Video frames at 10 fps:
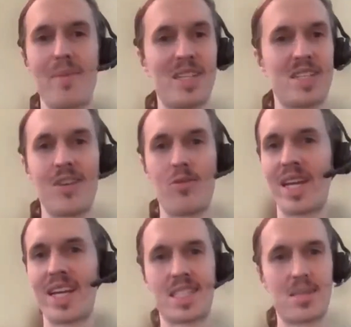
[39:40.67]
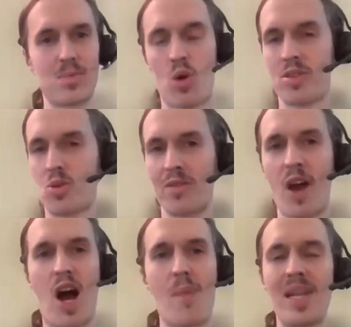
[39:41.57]
Maybe to see if we can get some sort
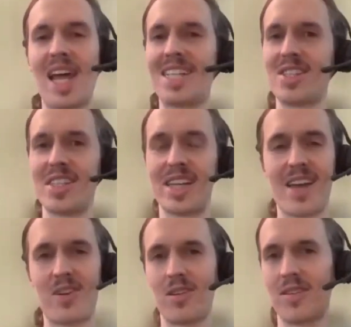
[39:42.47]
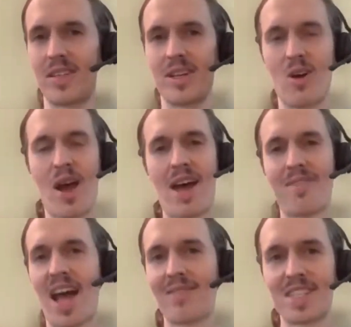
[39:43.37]
of compilation together,
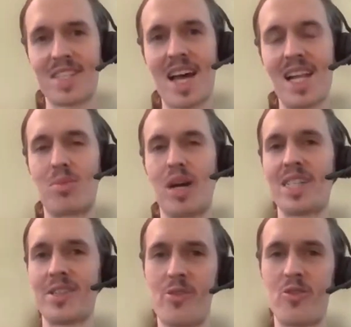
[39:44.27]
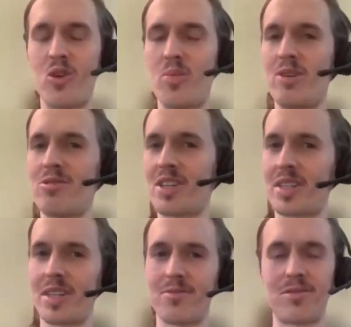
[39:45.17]
have a celebration through
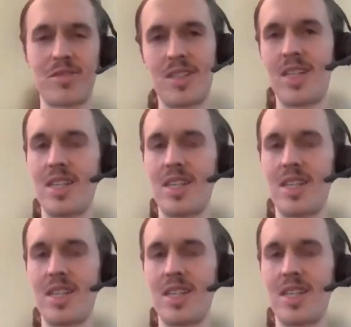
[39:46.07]
music of